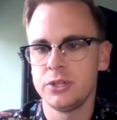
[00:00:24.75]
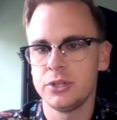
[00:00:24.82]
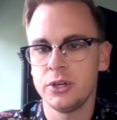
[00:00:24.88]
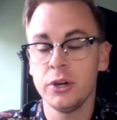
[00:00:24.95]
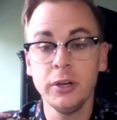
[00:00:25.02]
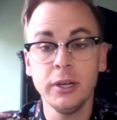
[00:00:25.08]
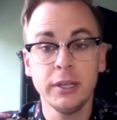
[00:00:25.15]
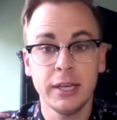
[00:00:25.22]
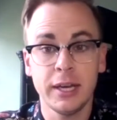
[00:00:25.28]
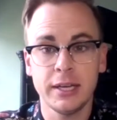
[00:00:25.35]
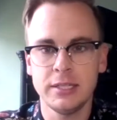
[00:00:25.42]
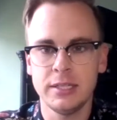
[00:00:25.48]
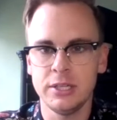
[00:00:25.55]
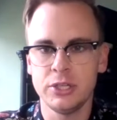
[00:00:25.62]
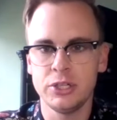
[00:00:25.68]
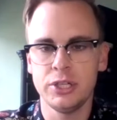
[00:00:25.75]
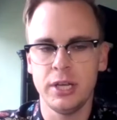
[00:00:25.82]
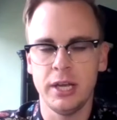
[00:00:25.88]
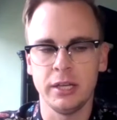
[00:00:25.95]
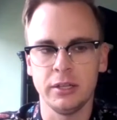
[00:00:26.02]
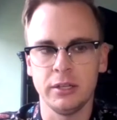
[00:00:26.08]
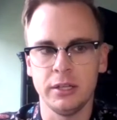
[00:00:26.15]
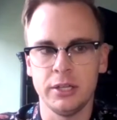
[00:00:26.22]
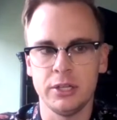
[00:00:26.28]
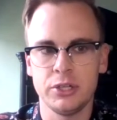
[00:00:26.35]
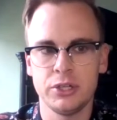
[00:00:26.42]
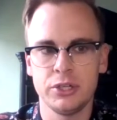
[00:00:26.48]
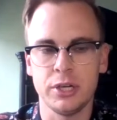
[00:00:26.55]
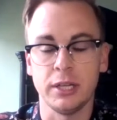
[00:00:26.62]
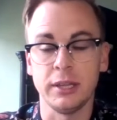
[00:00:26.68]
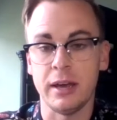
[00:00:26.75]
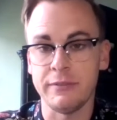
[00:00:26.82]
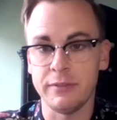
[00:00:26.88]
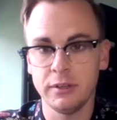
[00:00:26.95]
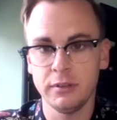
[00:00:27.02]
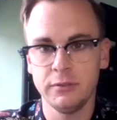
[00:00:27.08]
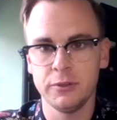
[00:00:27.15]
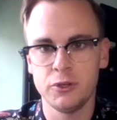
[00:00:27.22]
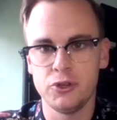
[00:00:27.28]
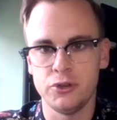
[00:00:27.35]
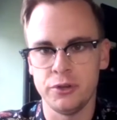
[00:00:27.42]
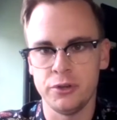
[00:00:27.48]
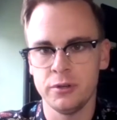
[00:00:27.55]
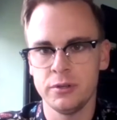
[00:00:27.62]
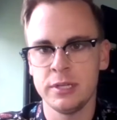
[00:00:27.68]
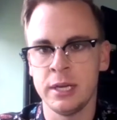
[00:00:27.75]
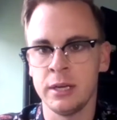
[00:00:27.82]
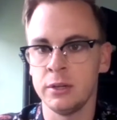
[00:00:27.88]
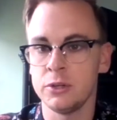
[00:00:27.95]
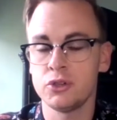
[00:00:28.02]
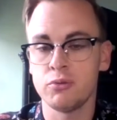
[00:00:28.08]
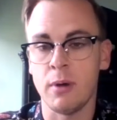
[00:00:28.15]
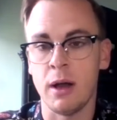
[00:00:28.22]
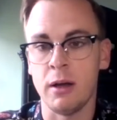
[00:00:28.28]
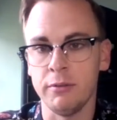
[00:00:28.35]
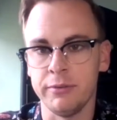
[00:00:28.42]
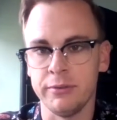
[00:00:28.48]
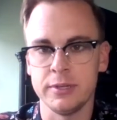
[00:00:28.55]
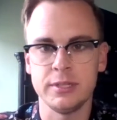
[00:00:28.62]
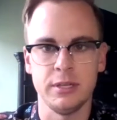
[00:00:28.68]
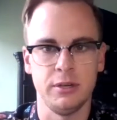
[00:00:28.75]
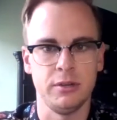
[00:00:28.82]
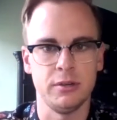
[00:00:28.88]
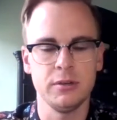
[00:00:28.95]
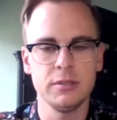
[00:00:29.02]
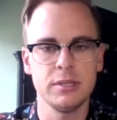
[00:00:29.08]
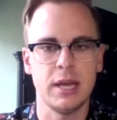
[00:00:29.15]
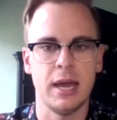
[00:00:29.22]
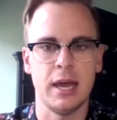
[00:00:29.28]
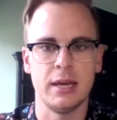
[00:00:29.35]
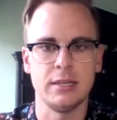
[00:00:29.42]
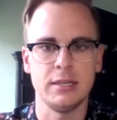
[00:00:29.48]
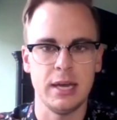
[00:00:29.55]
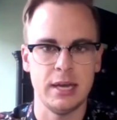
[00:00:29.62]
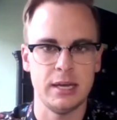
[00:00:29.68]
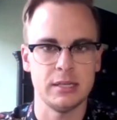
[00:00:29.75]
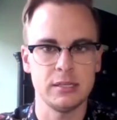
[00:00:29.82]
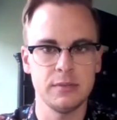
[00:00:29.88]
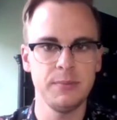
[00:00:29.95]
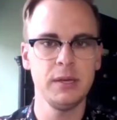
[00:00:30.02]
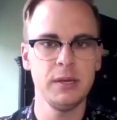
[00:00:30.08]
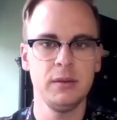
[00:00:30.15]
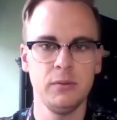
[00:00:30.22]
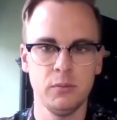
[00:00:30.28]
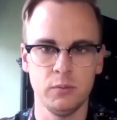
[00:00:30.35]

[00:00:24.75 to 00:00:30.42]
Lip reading: currently I teach English 11 for juniors, English 12 for seniors, and ASB,